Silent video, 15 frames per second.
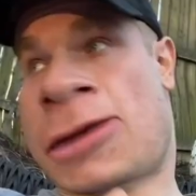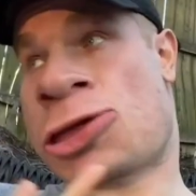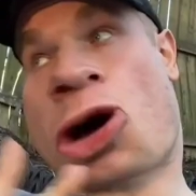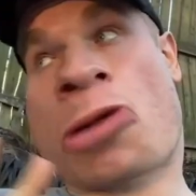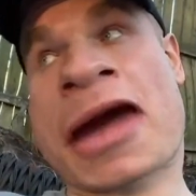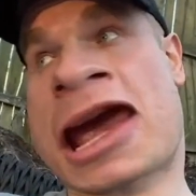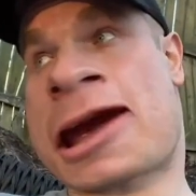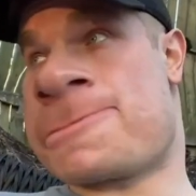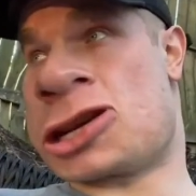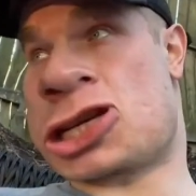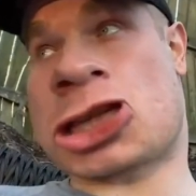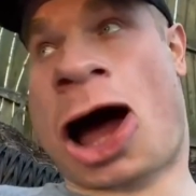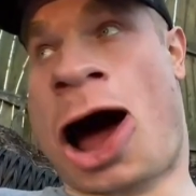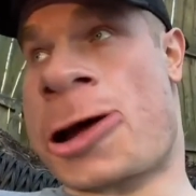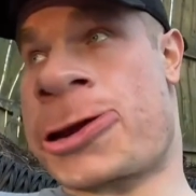Don't make me
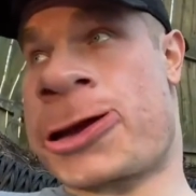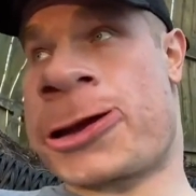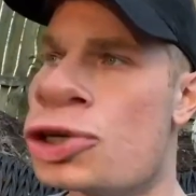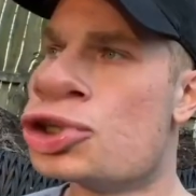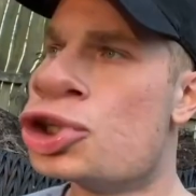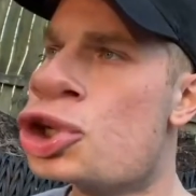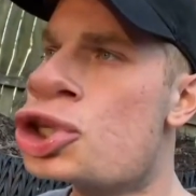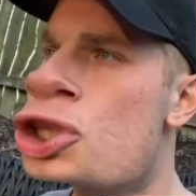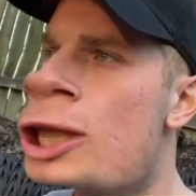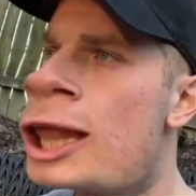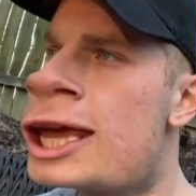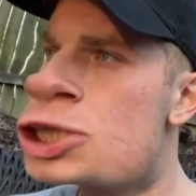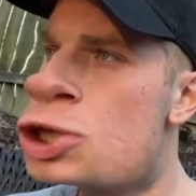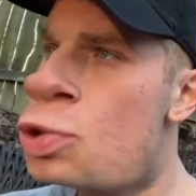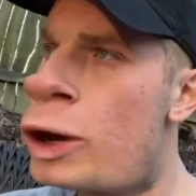start just the
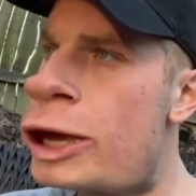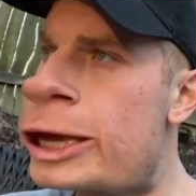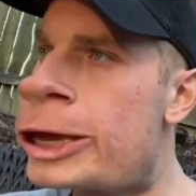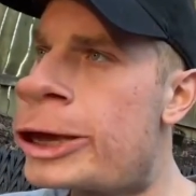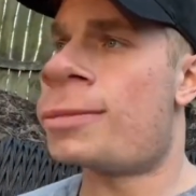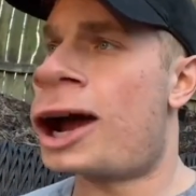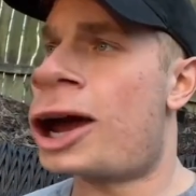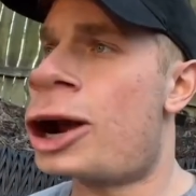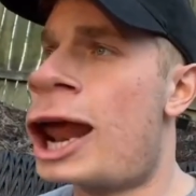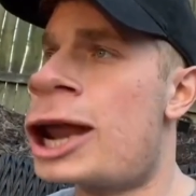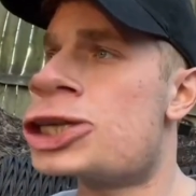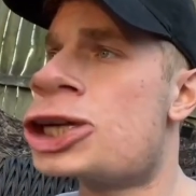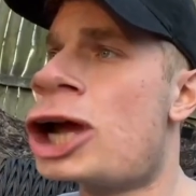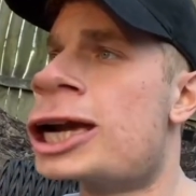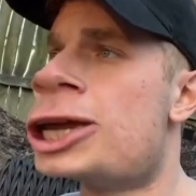last week. My
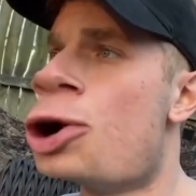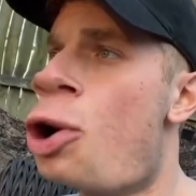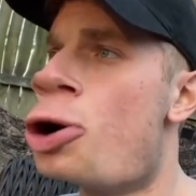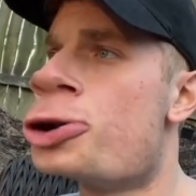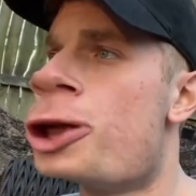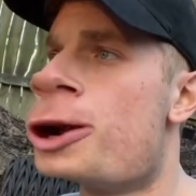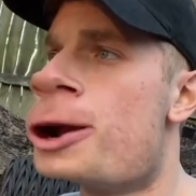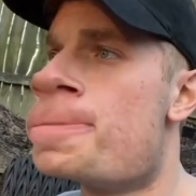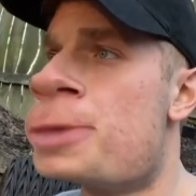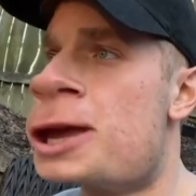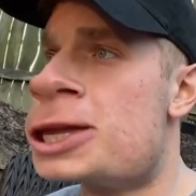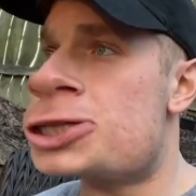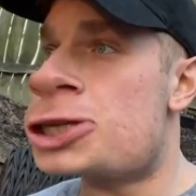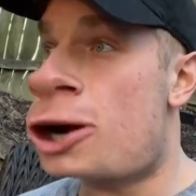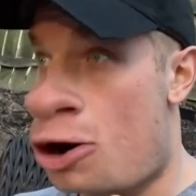grandson, he ordered a
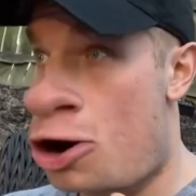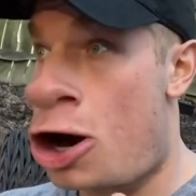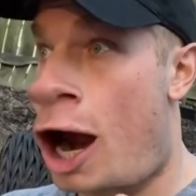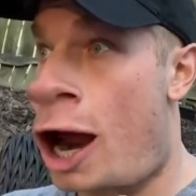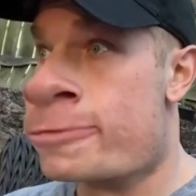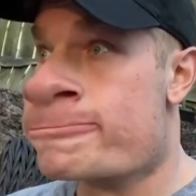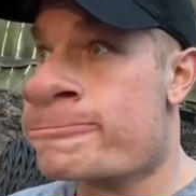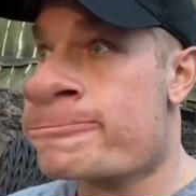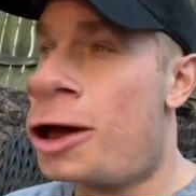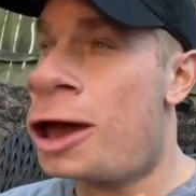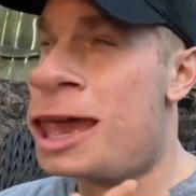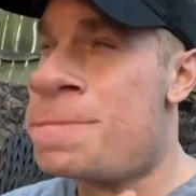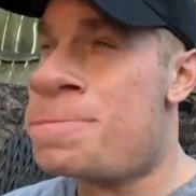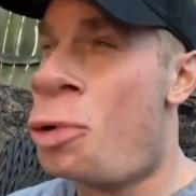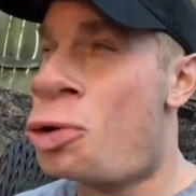pizza, okay?
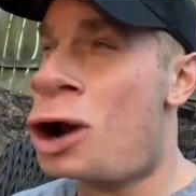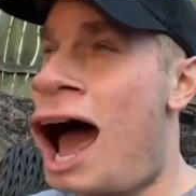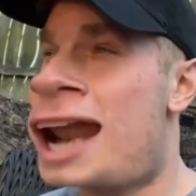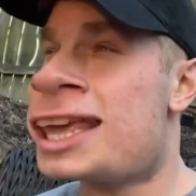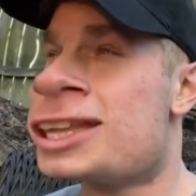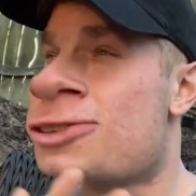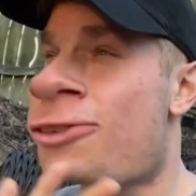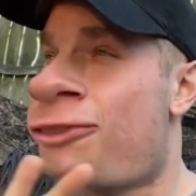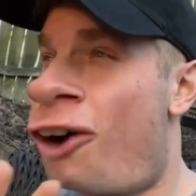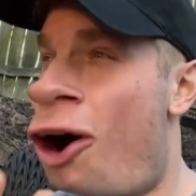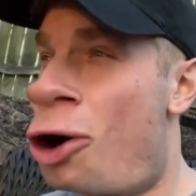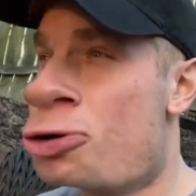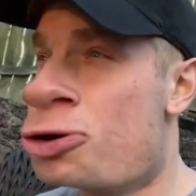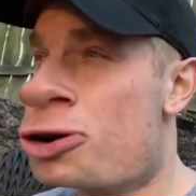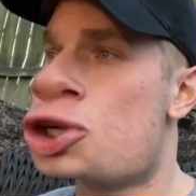He put on its
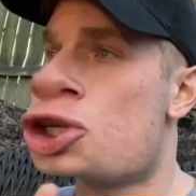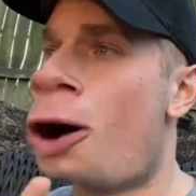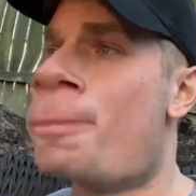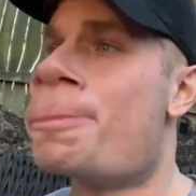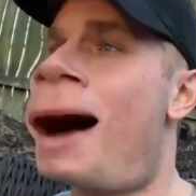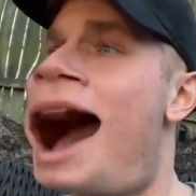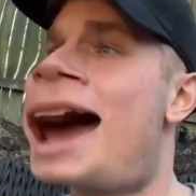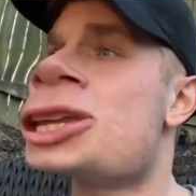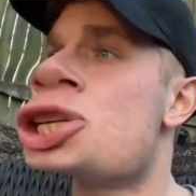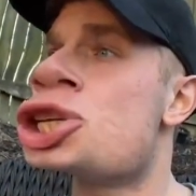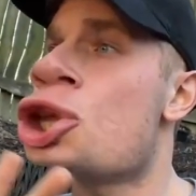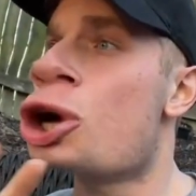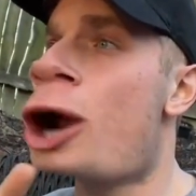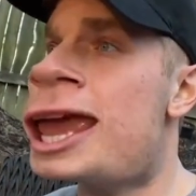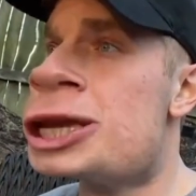phone, somebody
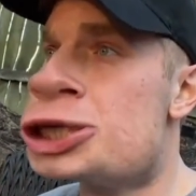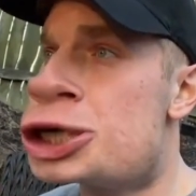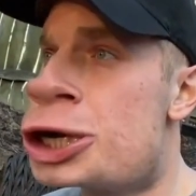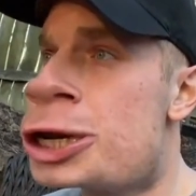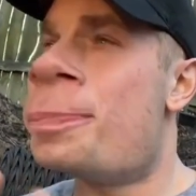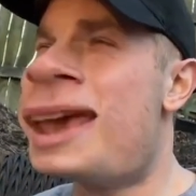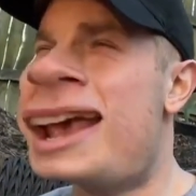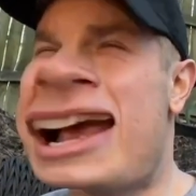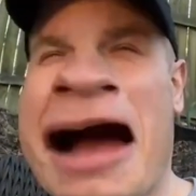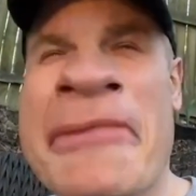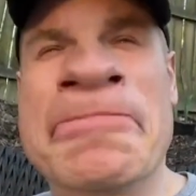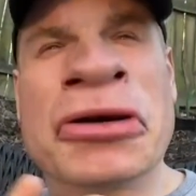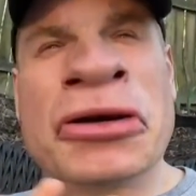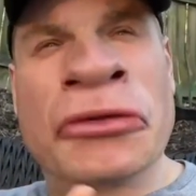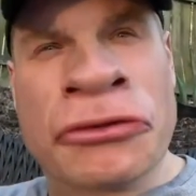stranger pick
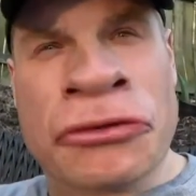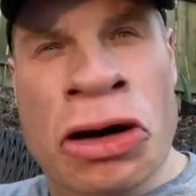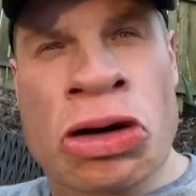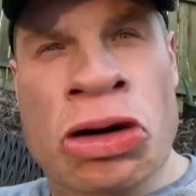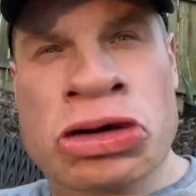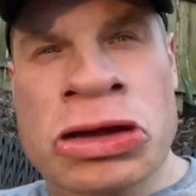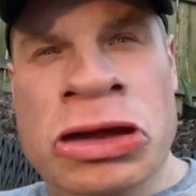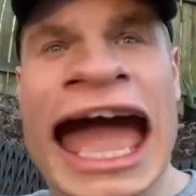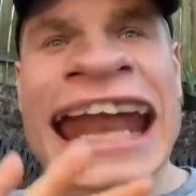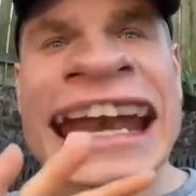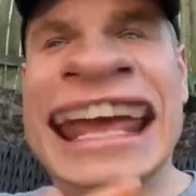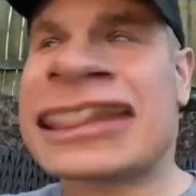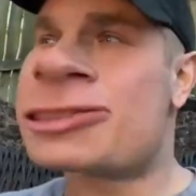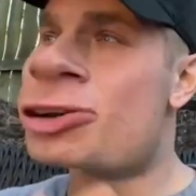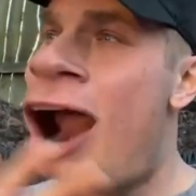up the food and
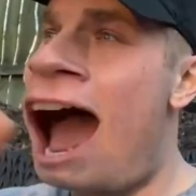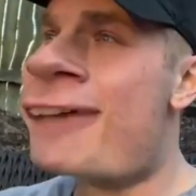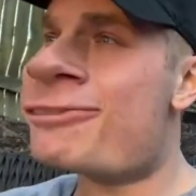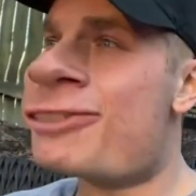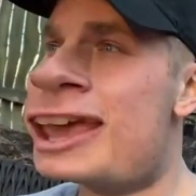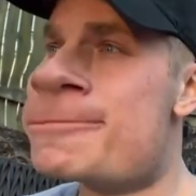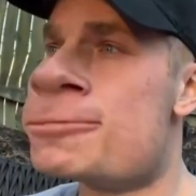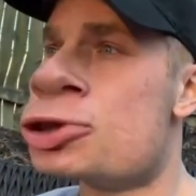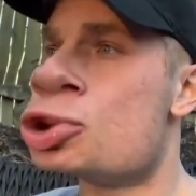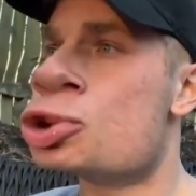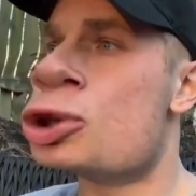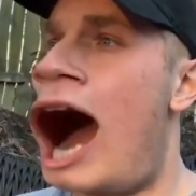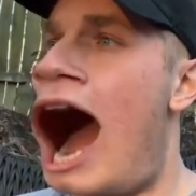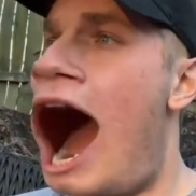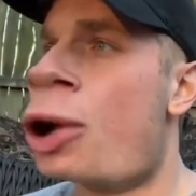he drive him to
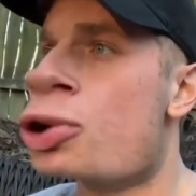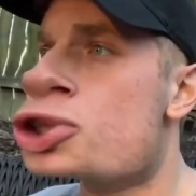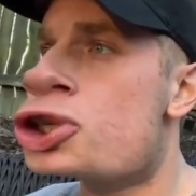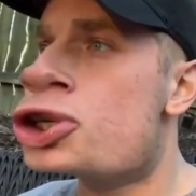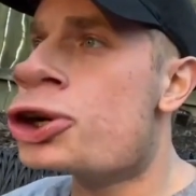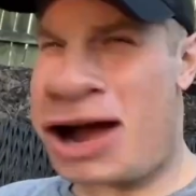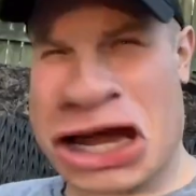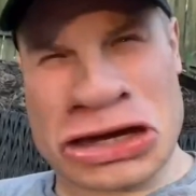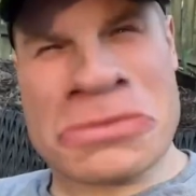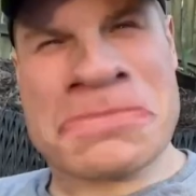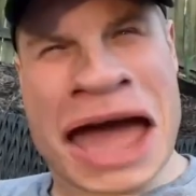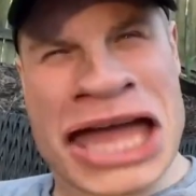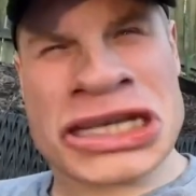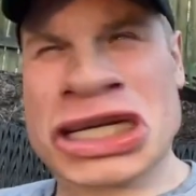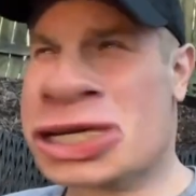the house. Can you
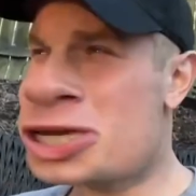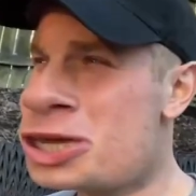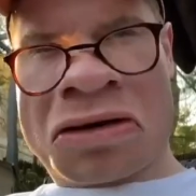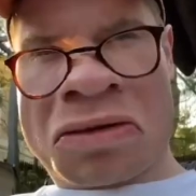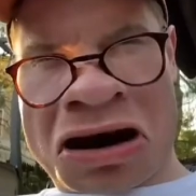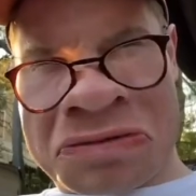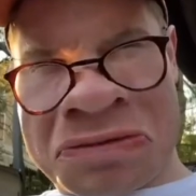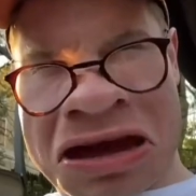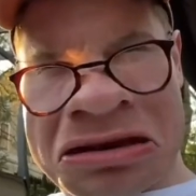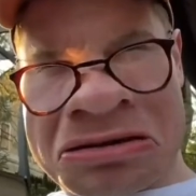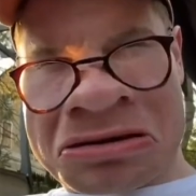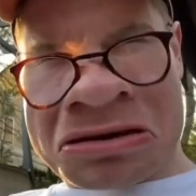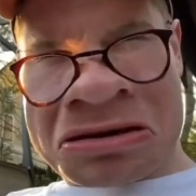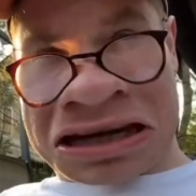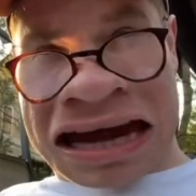imagine? What I mean?
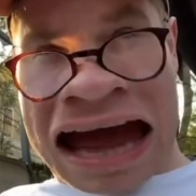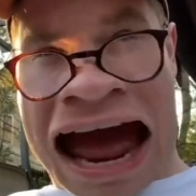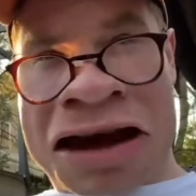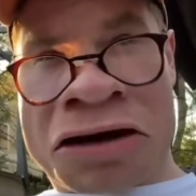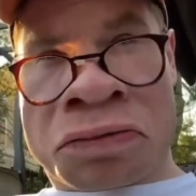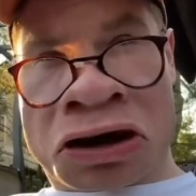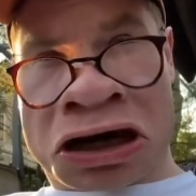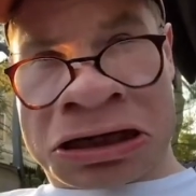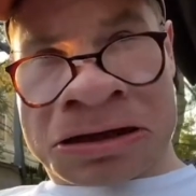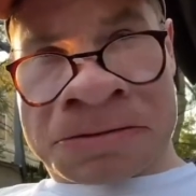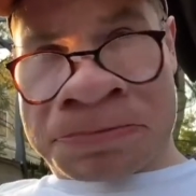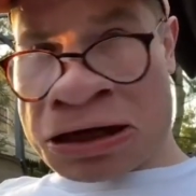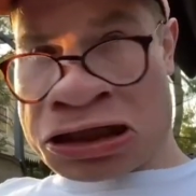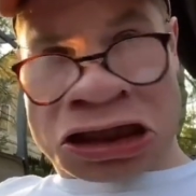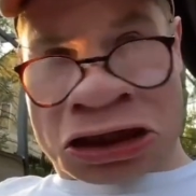The guy who bringing the
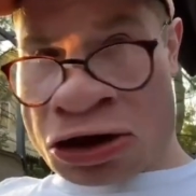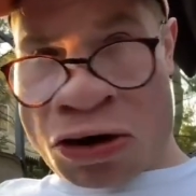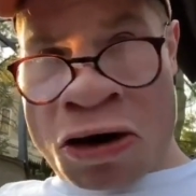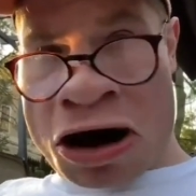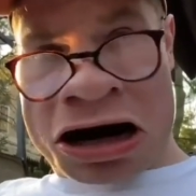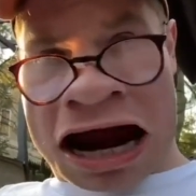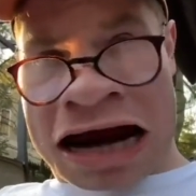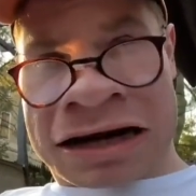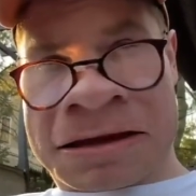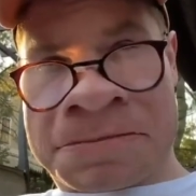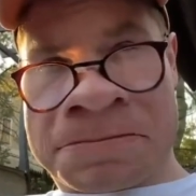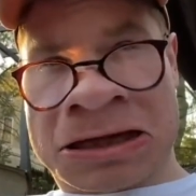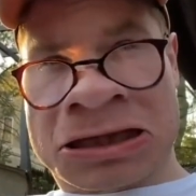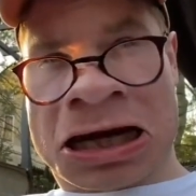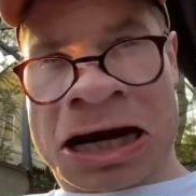pizza, no work on the
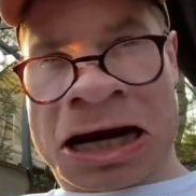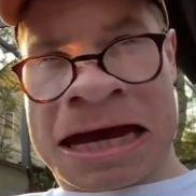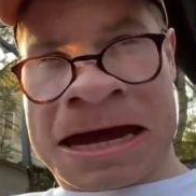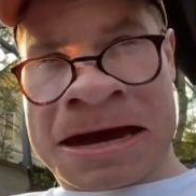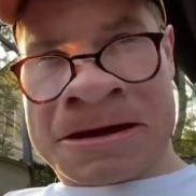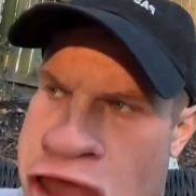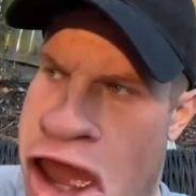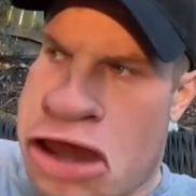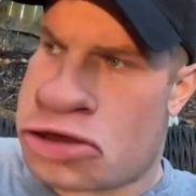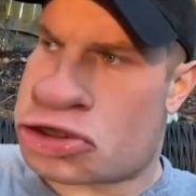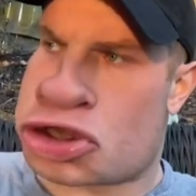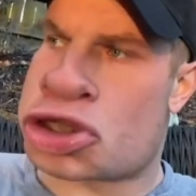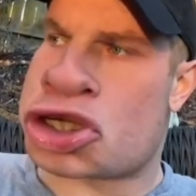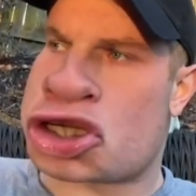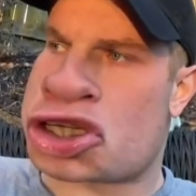pizzeria? No,
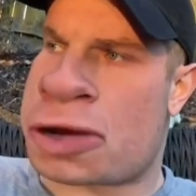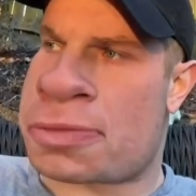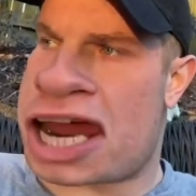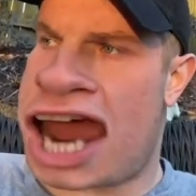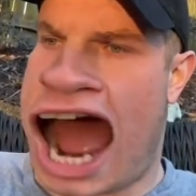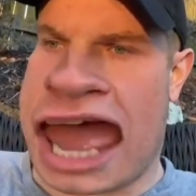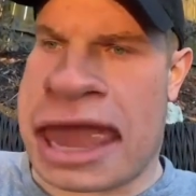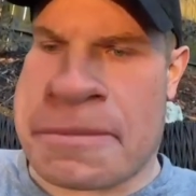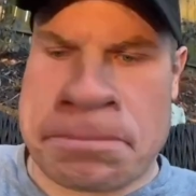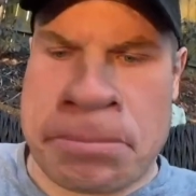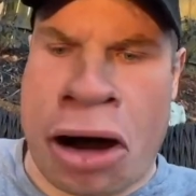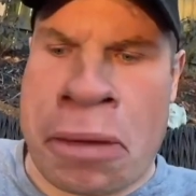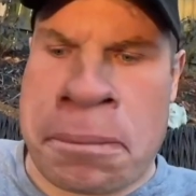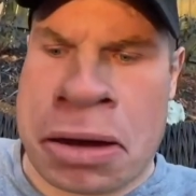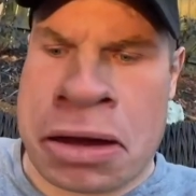just some guy,
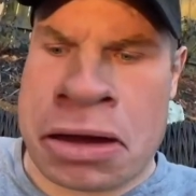Bob.